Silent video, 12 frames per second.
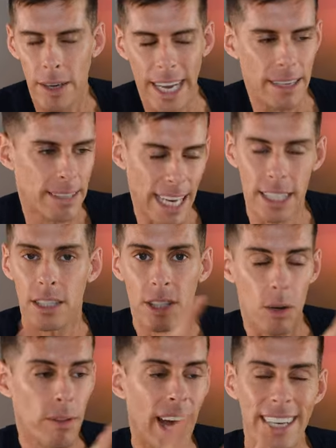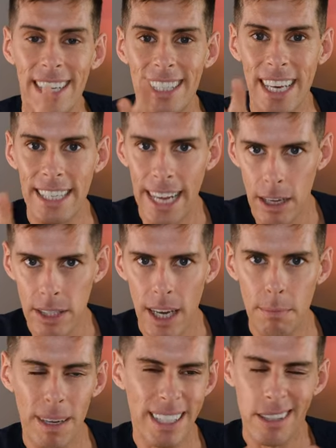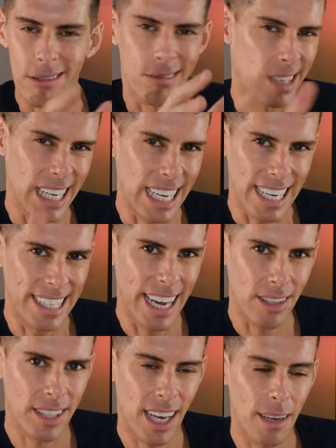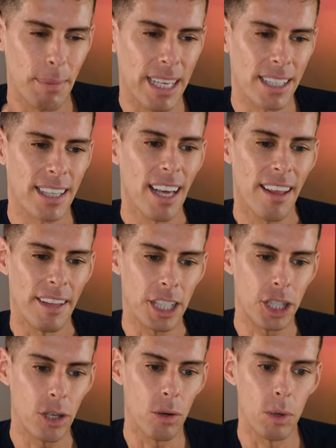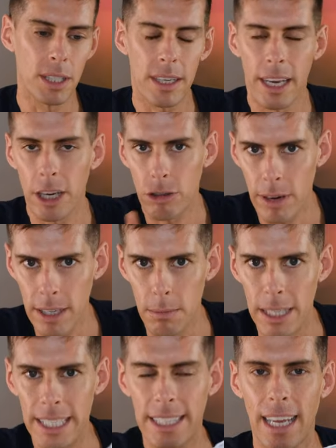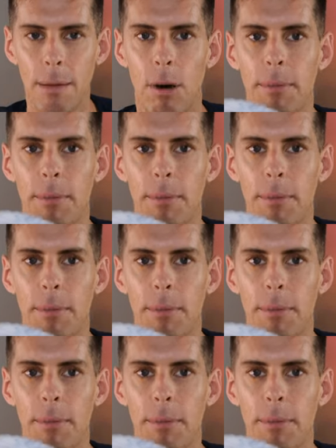Okay, yes, so that is a downside, but it's not really a downside because this shoe was incredibly stable.